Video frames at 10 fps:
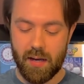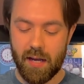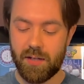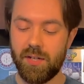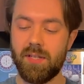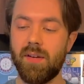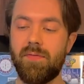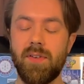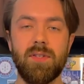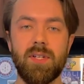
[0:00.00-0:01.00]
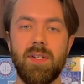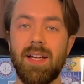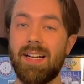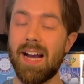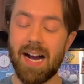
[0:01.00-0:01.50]
It's just a filter
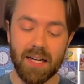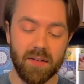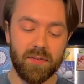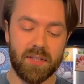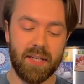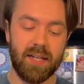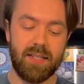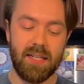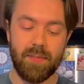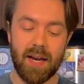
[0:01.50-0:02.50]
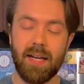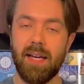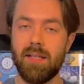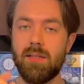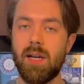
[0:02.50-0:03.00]
that kind of looks like a tea bag.
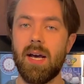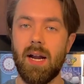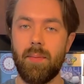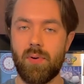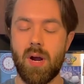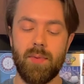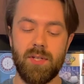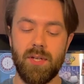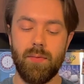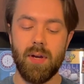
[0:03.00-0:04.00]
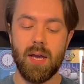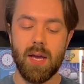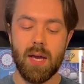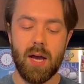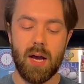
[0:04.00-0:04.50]
It's not, I promise you.
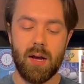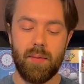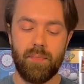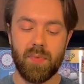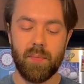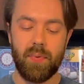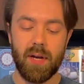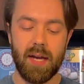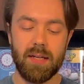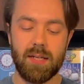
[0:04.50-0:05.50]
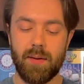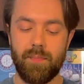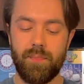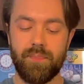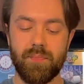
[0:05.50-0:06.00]
But
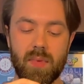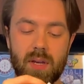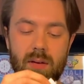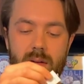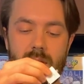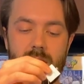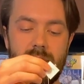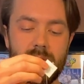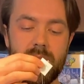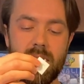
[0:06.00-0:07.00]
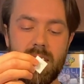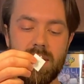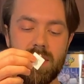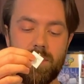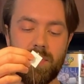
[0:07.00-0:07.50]
the filter
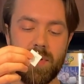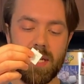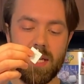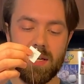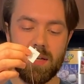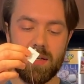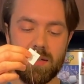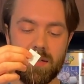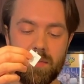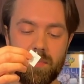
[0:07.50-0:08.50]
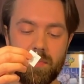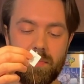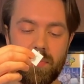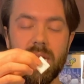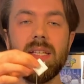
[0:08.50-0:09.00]
is pretty
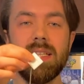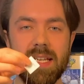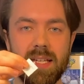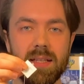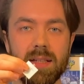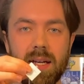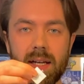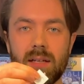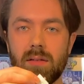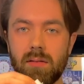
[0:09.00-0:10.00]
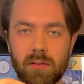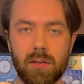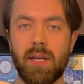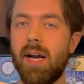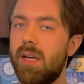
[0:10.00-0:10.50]
linen-like,
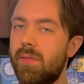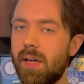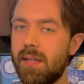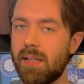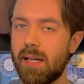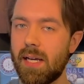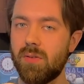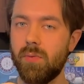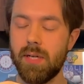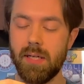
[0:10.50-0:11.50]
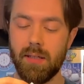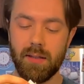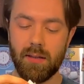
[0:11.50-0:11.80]
kind of like the last one